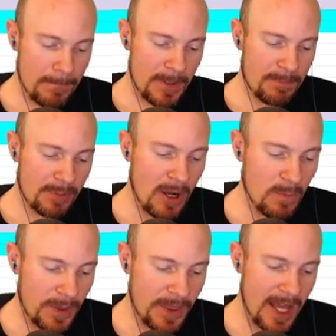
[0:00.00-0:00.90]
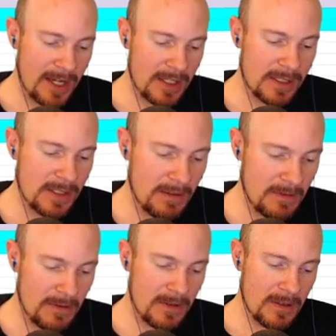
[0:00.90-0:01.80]
the problem with that is
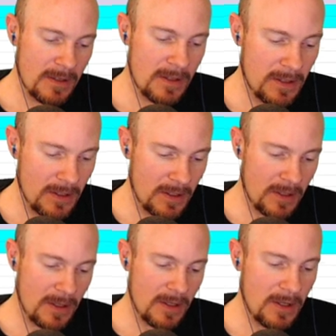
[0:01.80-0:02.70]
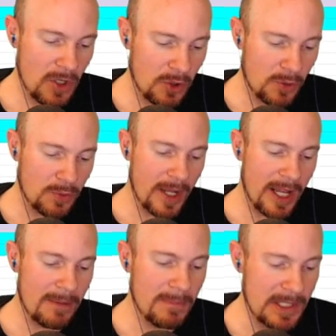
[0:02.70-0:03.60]
you run
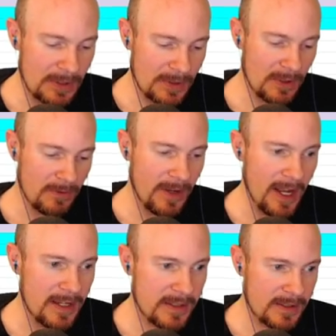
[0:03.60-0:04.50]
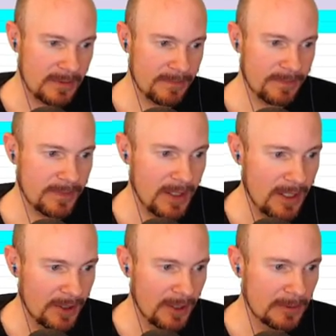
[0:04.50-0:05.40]
out of missiles so fast. I
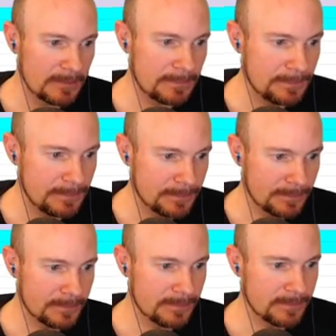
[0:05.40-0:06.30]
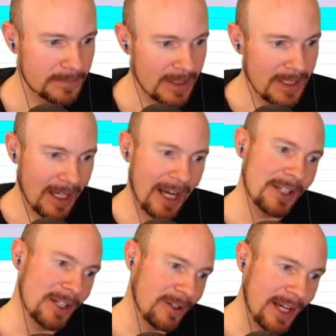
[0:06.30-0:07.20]
don't know. I
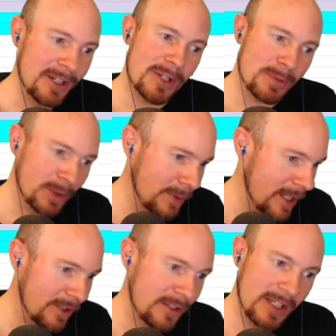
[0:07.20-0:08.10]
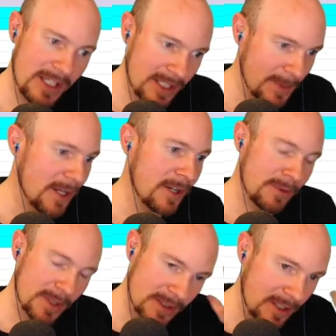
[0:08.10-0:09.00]
know, I know it's world record, easy with
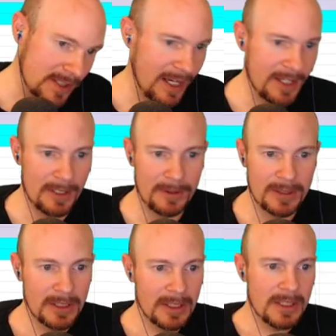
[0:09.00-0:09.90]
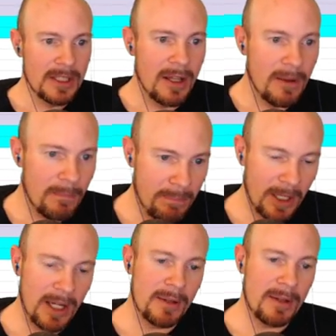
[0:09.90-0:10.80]
100 restarts. I know.
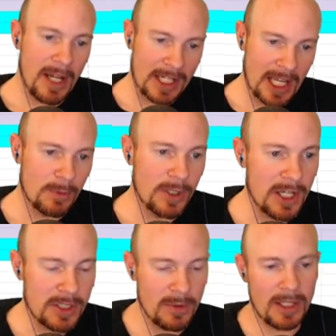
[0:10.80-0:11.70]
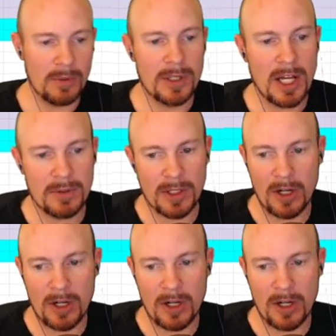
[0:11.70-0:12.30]
But again, we're not doing we're not doing